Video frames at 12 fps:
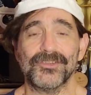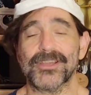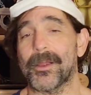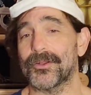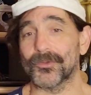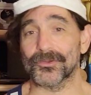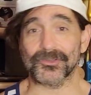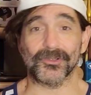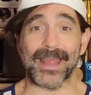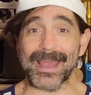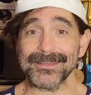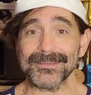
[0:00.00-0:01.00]
shower doors are
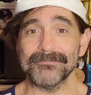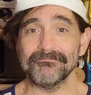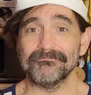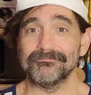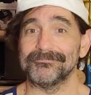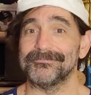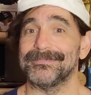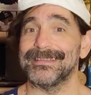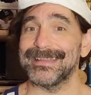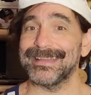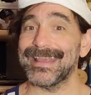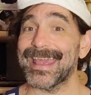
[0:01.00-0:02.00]
glass.
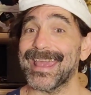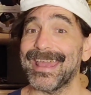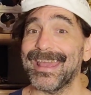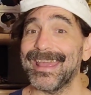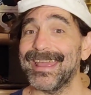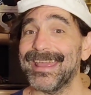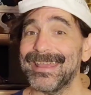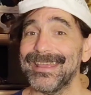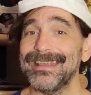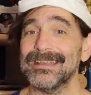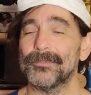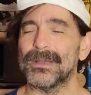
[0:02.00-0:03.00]
Yay!